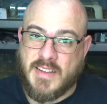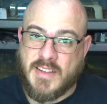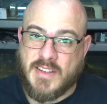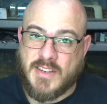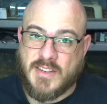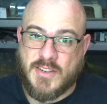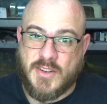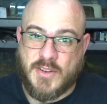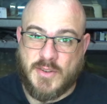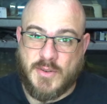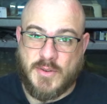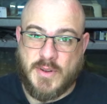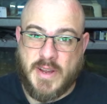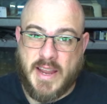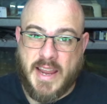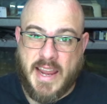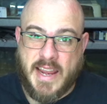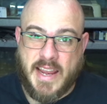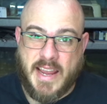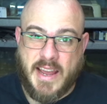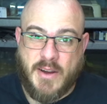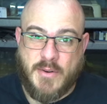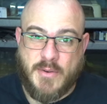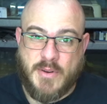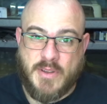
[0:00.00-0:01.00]
So
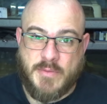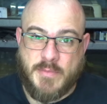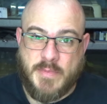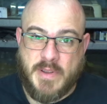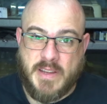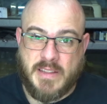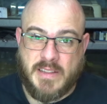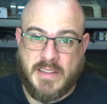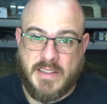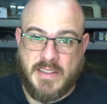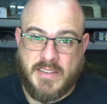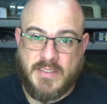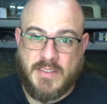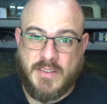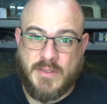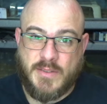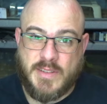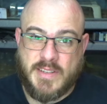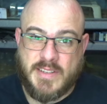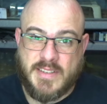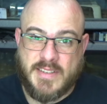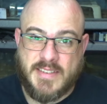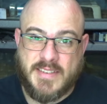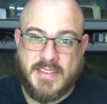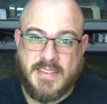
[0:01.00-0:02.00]
hang out with me and let's do
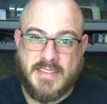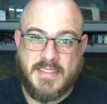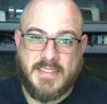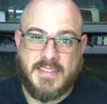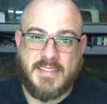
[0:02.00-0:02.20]
this.